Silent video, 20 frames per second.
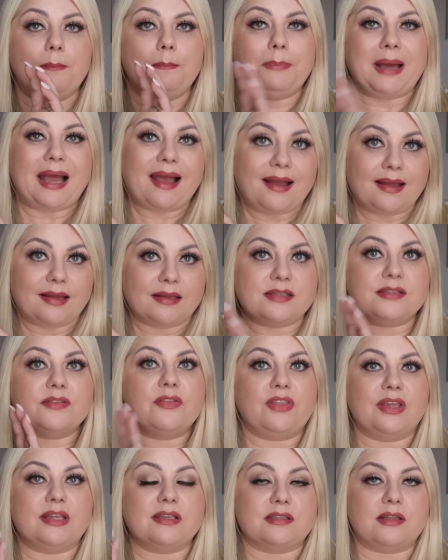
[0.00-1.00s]
bags
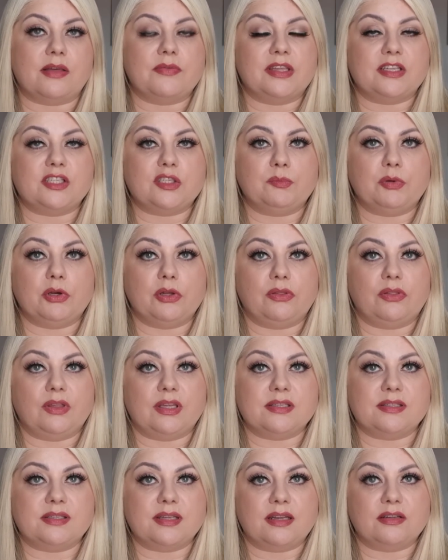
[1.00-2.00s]
and things like this to put
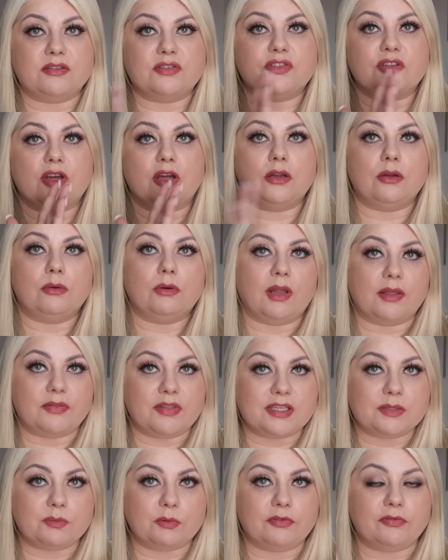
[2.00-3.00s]
things in. So like
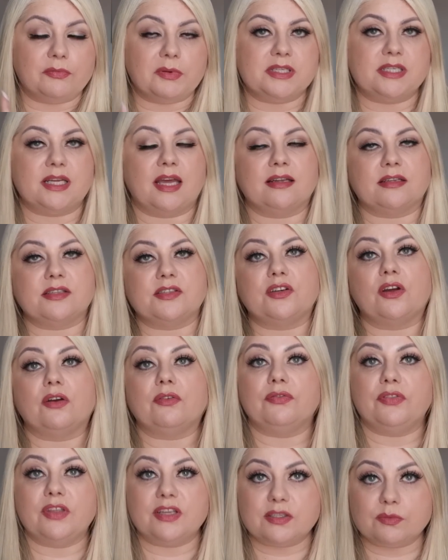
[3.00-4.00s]
this one for my tech
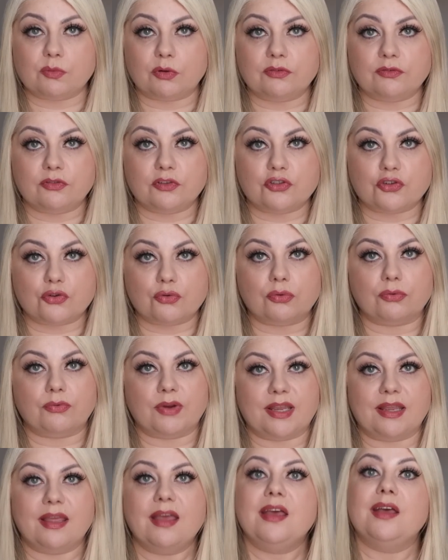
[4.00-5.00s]
stuff, this one for
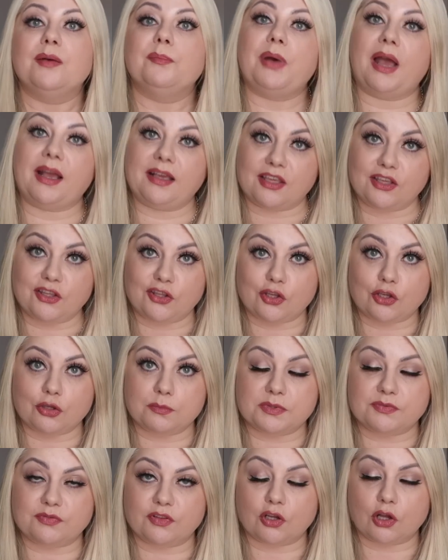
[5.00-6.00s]
jewellery, packing
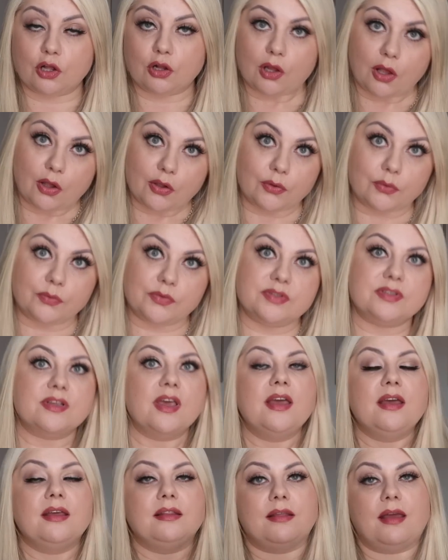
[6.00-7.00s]
cubes for the clothes.
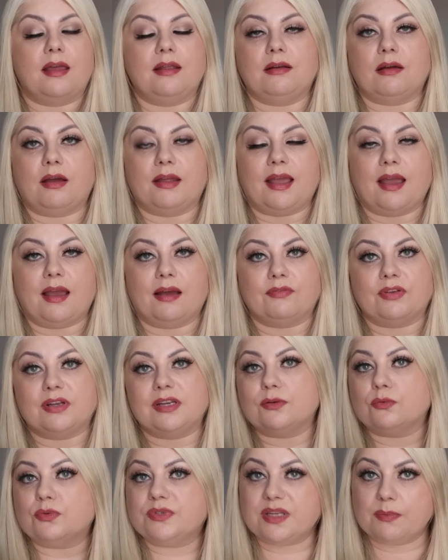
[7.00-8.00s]
Then I have a
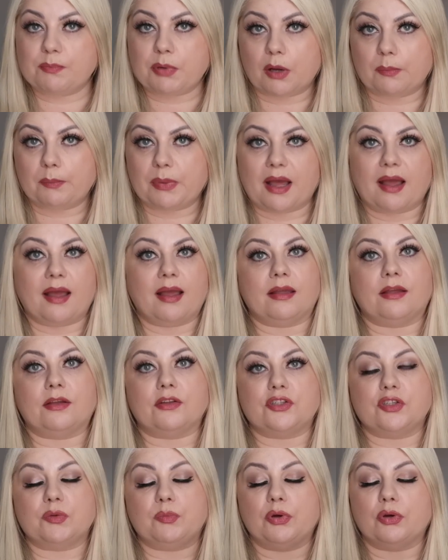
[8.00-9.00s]
little zip up
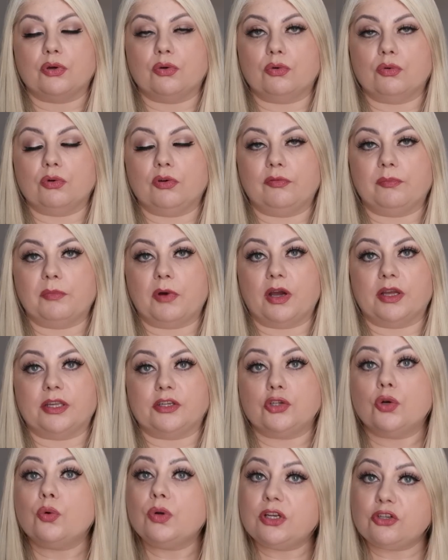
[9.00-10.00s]
bag to put all of my
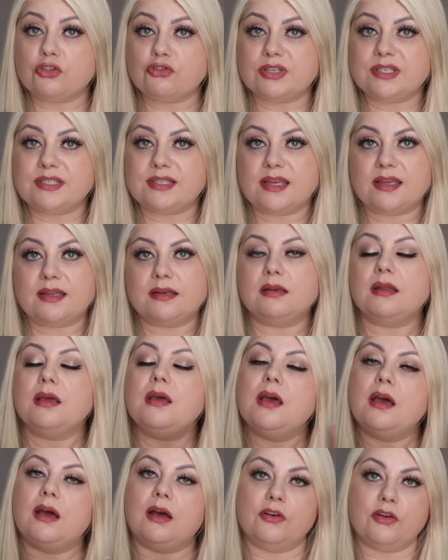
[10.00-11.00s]
toiletries in,
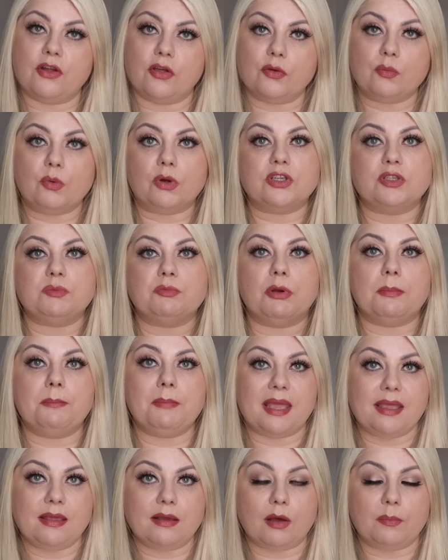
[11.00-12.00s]
another one to put
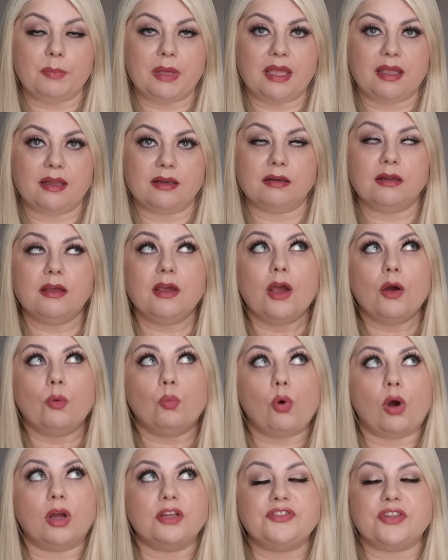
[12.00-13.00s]
makeup in.
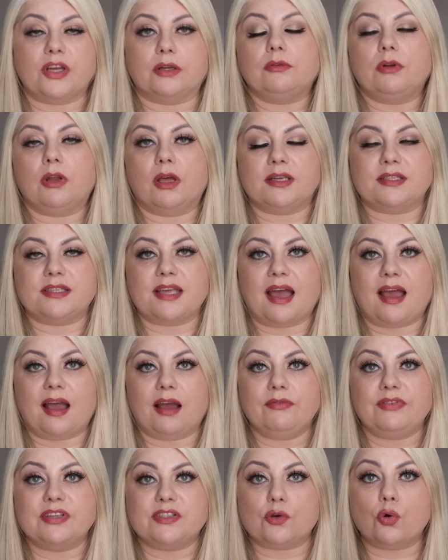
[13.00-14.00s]
What I don't like to
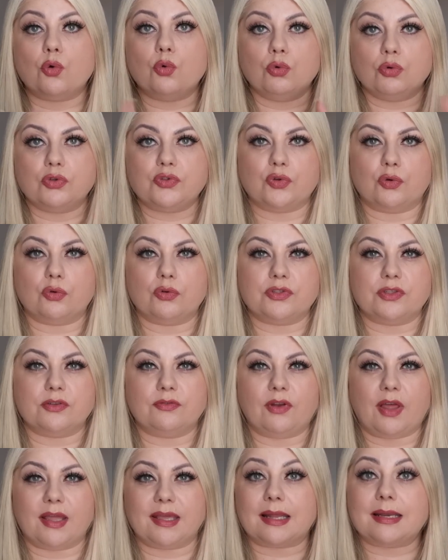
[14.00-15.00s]
have is all sorts
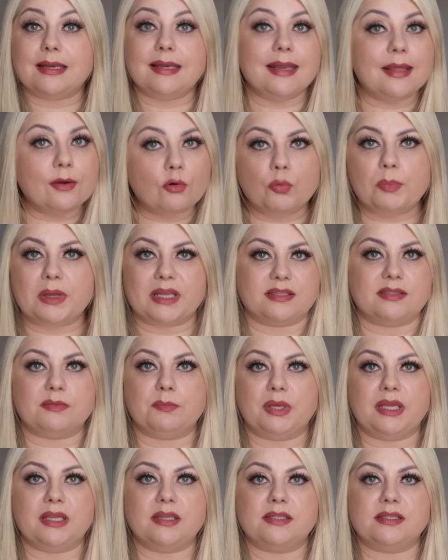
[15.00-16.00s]
of like little bits
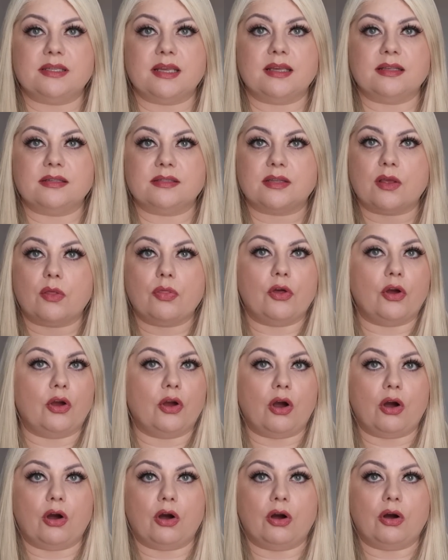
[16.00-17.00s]
and pieces
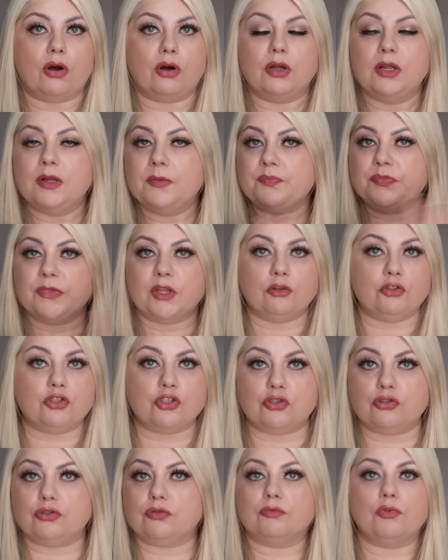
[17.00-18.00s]
that are
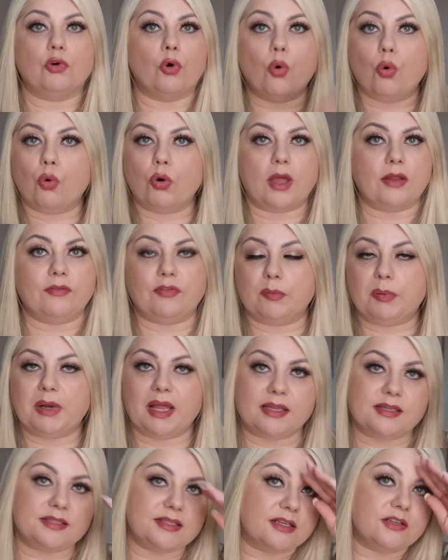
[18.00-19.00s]
just all over the
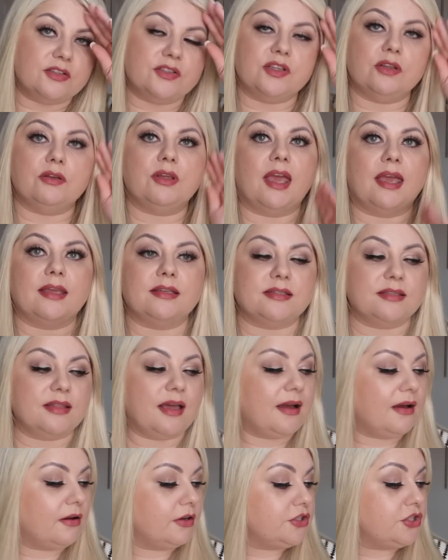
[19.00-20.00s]
place in a suitcase.
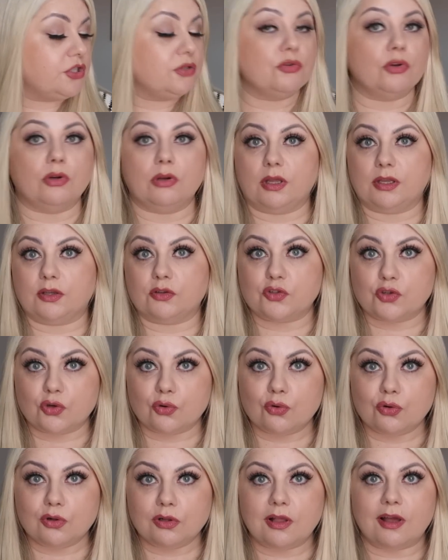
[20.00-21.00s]
That I do not like at
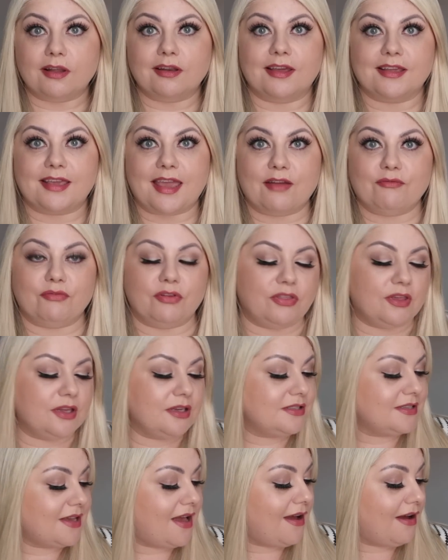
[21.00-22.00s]
all. I like
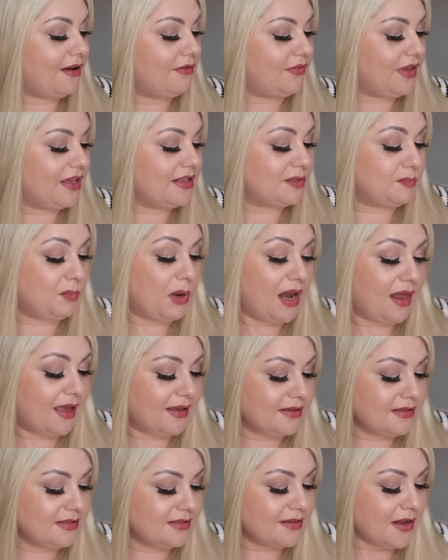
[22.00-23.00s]
everything to have its
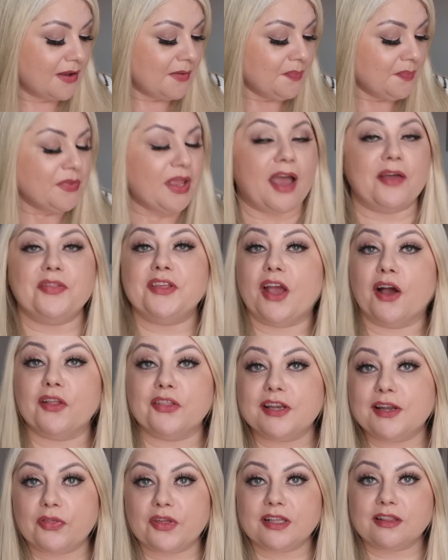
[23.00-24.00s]
place. And the
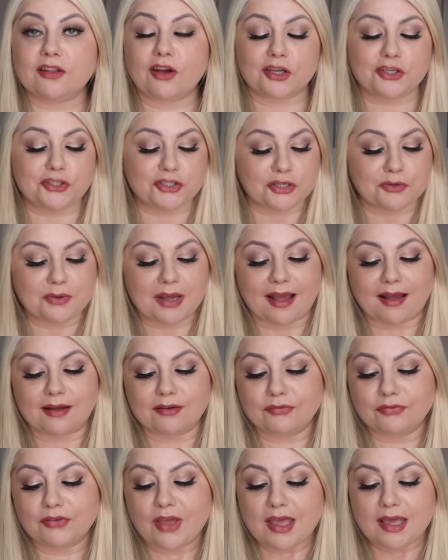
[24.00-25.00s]
other thing that I do
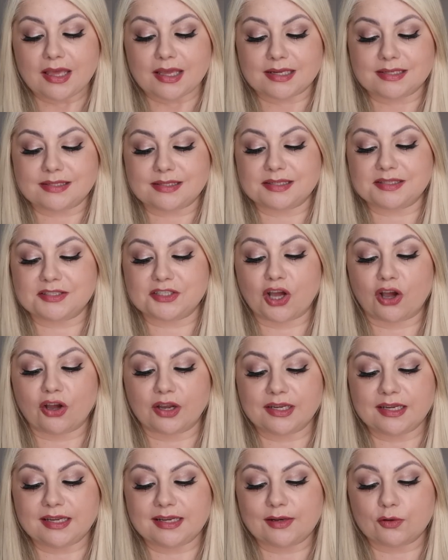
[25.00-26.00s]
have is this
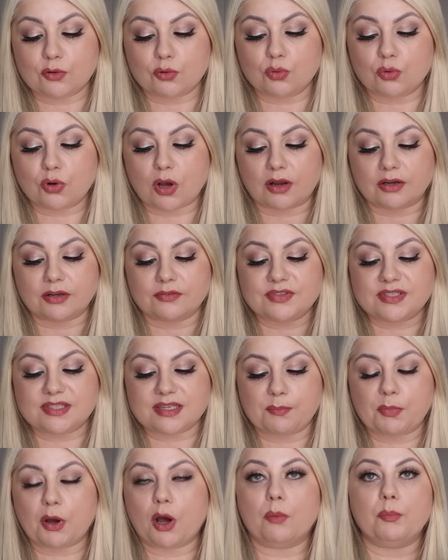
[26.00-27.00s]
tiny little kind of
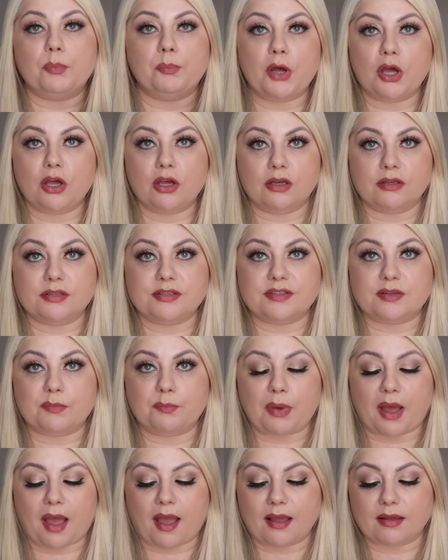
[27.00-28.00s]
zip up purse
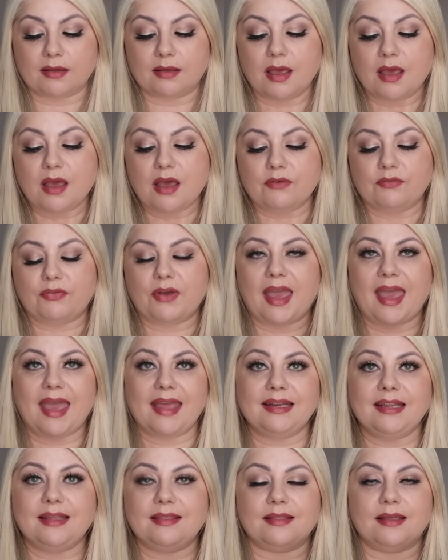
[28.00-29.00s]
bag for
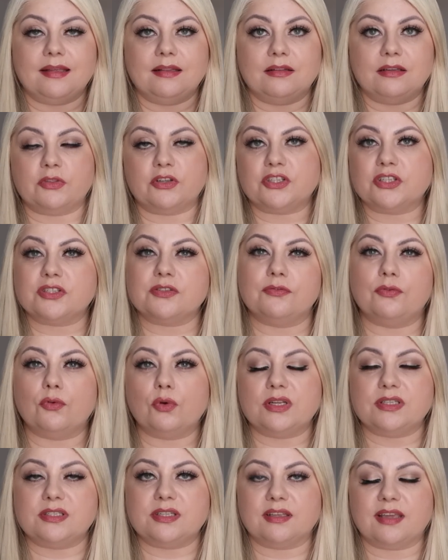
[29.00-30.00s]
anything that doesn't
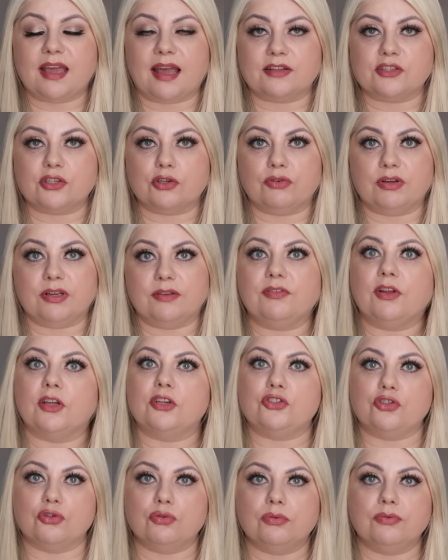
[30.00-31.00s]
fall into the category of
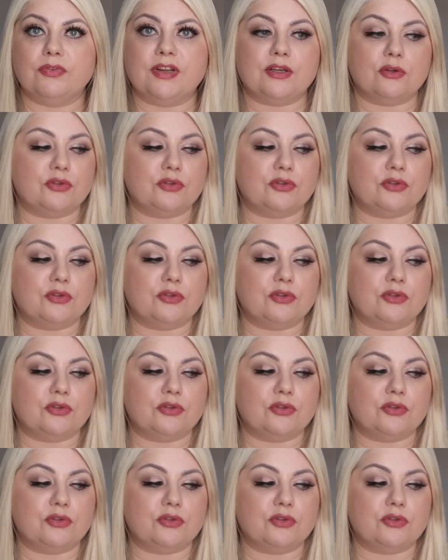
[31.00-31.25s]
like jewellery